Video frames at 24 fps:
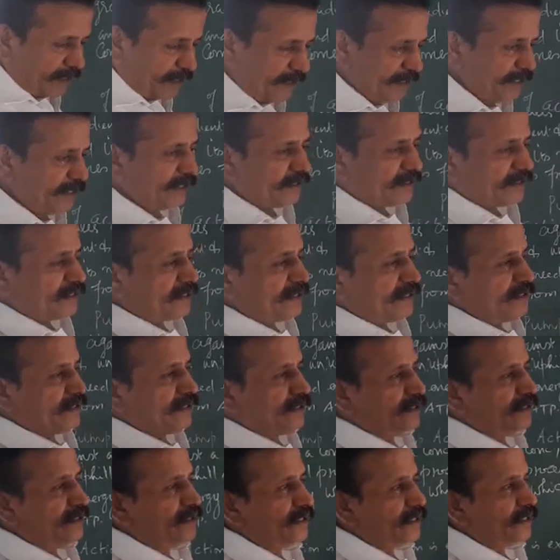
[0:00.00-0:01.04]
It is
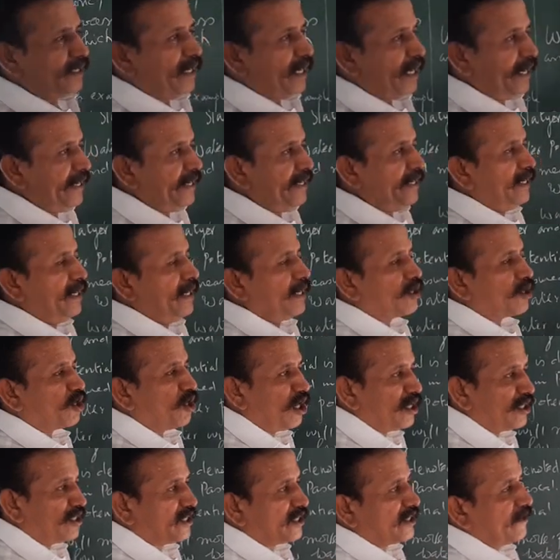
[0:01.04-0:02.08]
the ideal
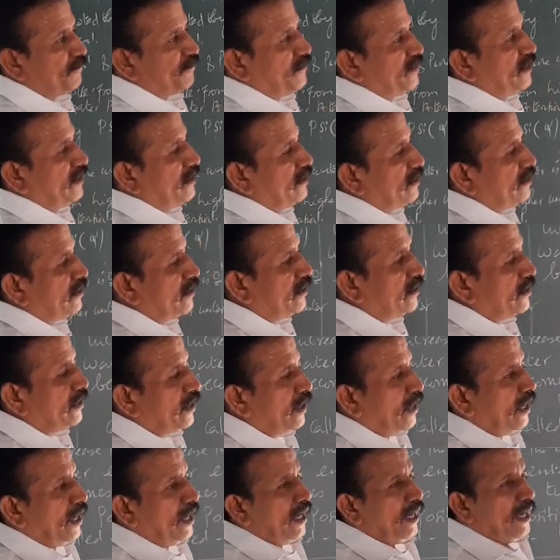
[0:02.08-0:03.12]
concept.
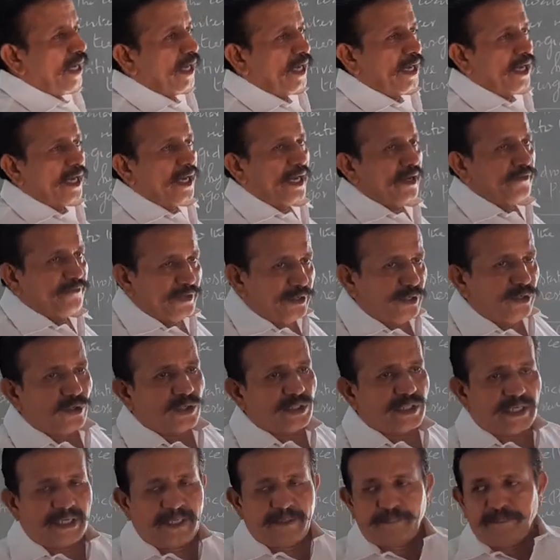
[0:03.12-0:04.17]
We
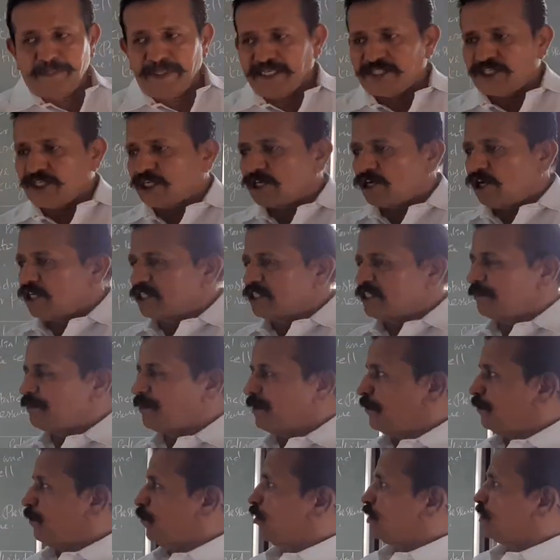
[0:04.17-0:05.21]
know the basic concept
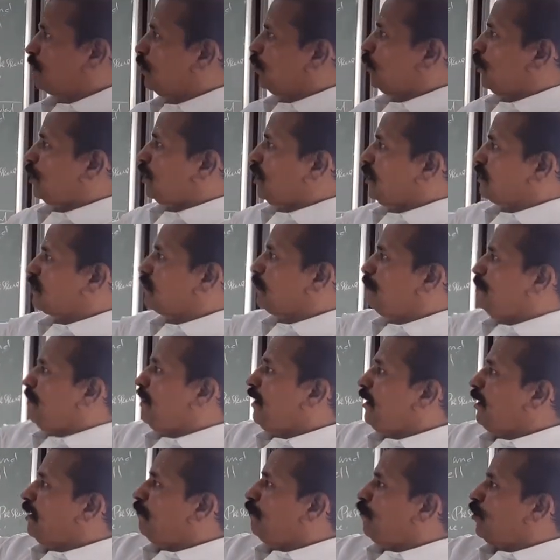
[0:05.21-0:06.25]
about what is the
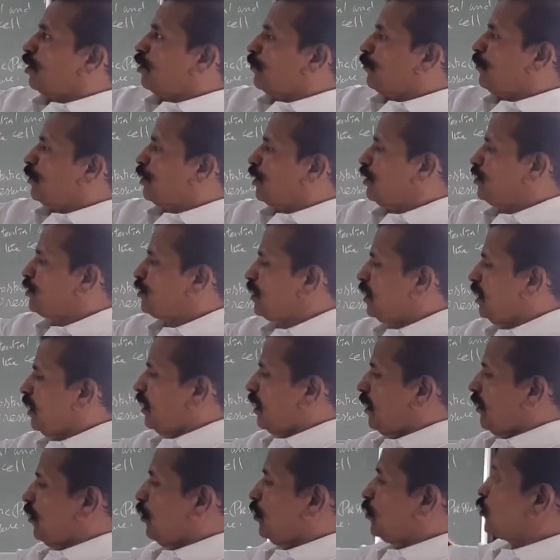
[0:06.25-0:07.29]
meaning of water
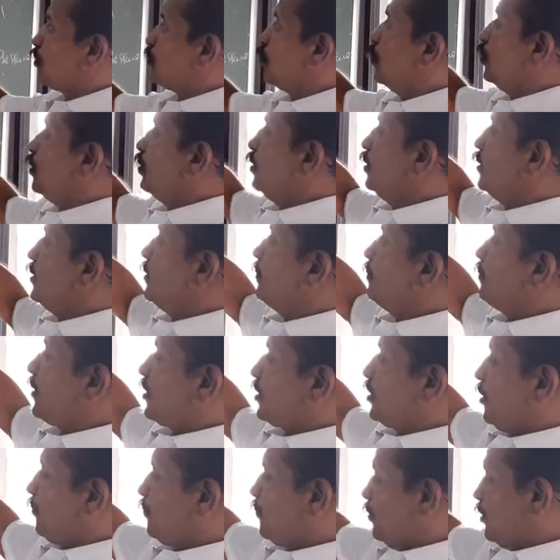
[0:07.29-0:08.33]
potential and also
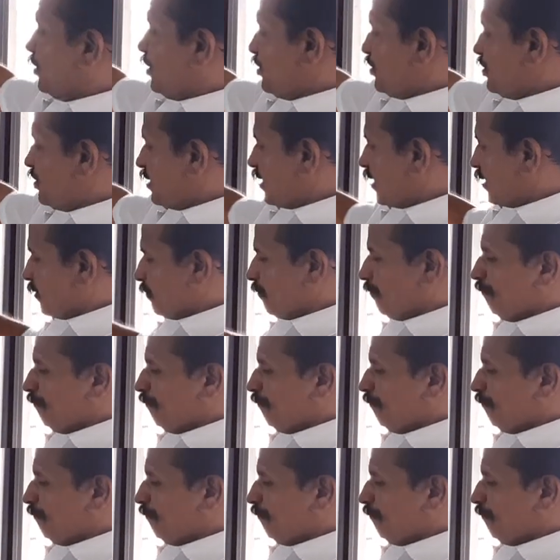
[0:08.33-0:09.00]
pressure potential.